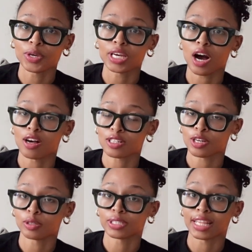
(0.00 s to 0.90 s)
we
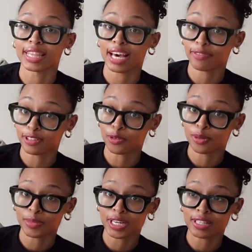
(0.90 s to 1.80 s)
also did that for 3
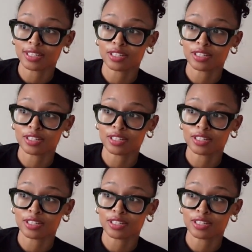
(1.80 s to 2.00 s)
months.